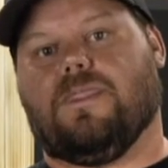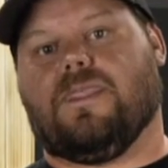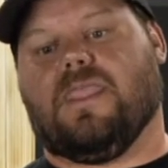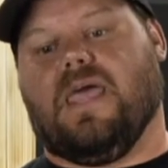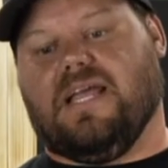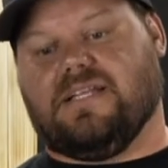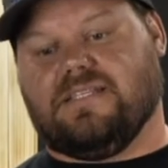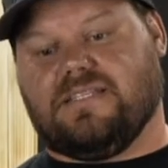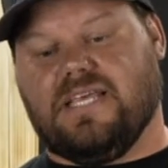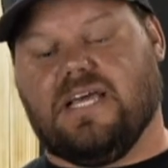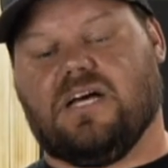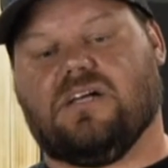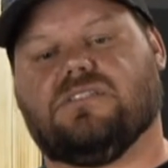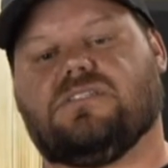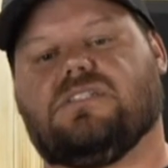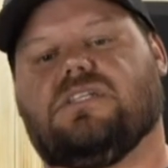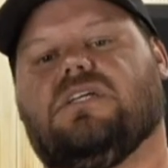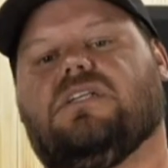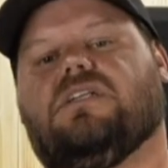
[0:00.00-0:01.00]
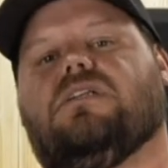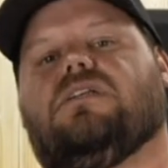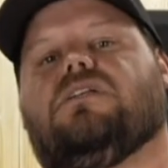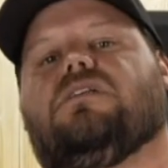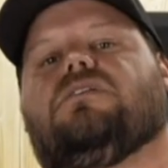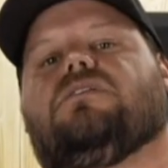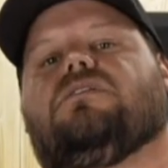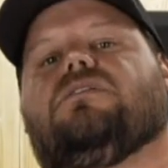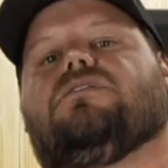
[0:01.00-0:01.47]
and tells it
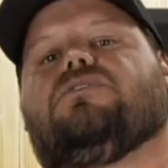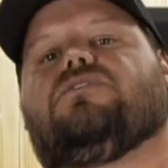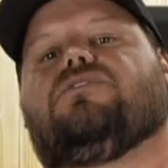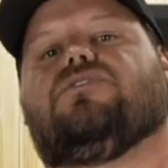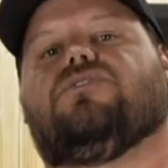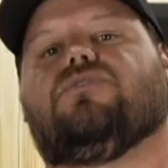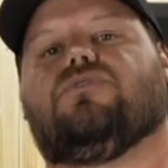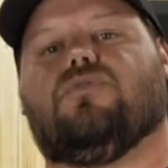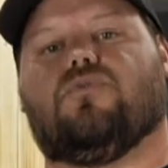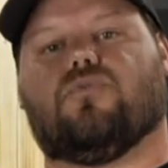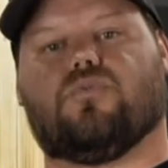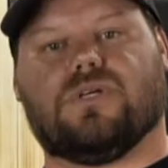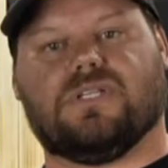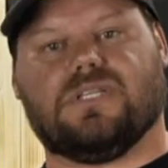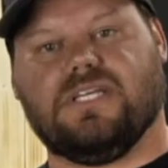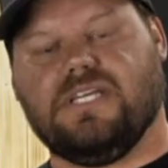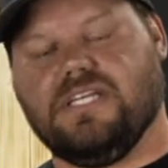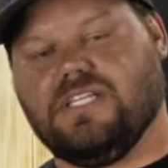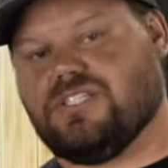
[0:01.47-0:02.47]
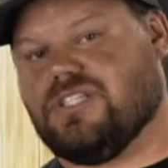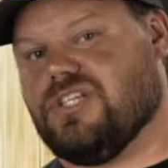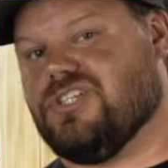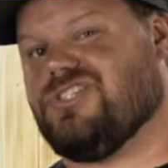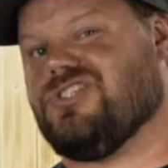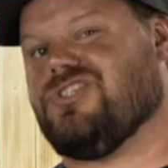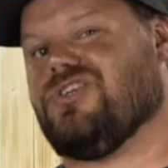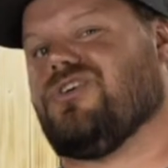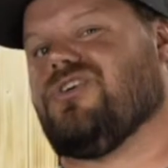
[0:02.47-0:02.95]
to release a
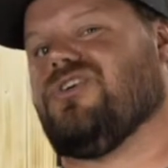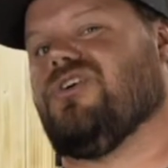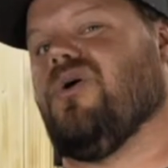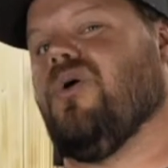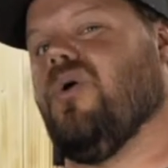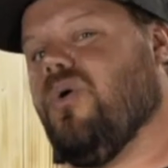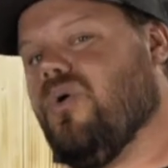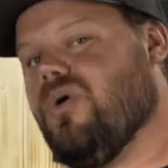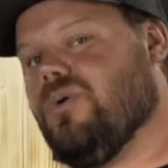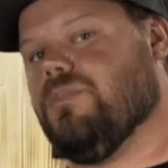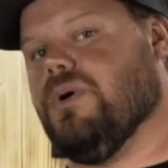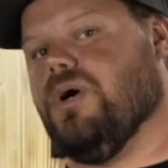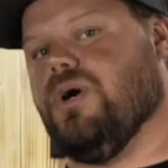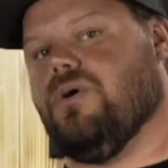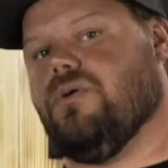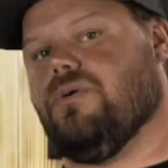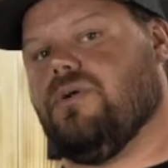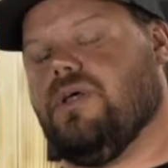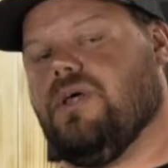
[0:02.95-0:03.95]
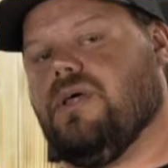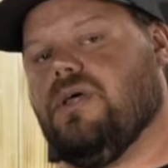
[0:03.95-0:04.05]
certain hormone